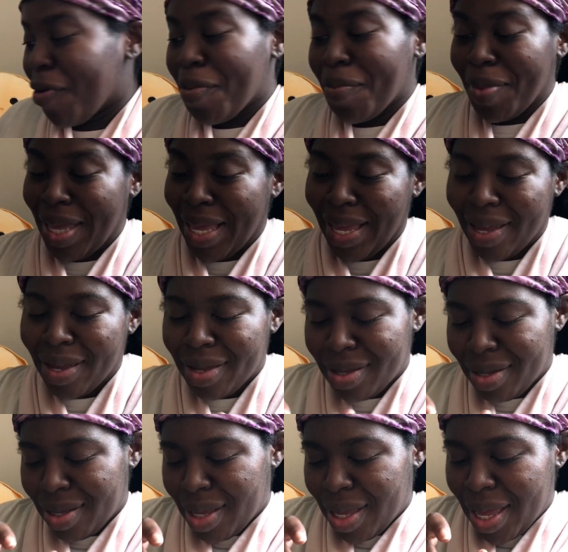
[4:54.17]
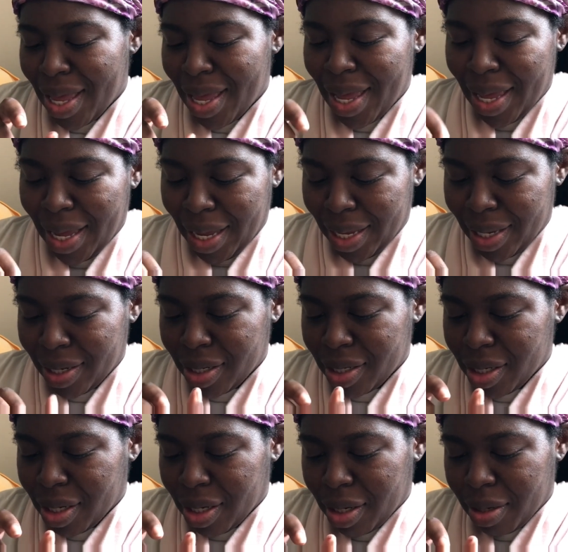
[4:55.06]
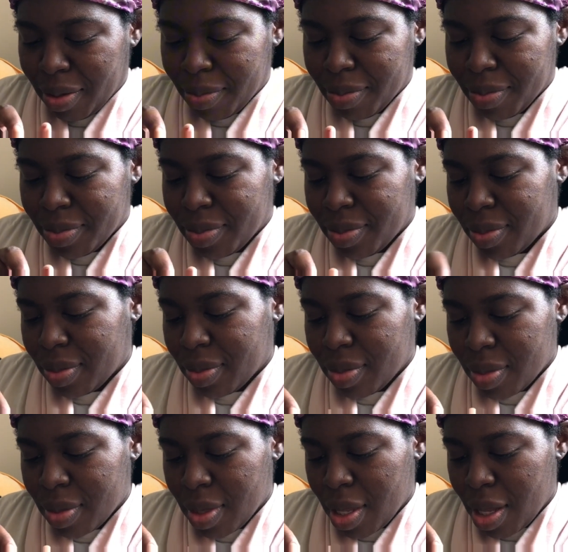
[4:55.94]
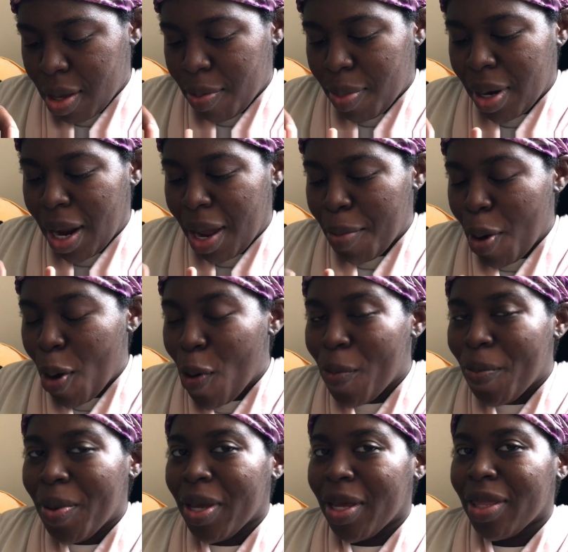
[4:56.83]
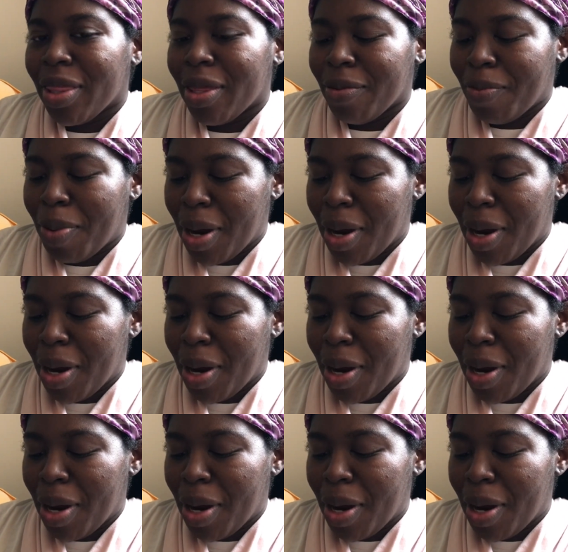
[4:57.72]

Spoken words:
me, and but I'm hoping that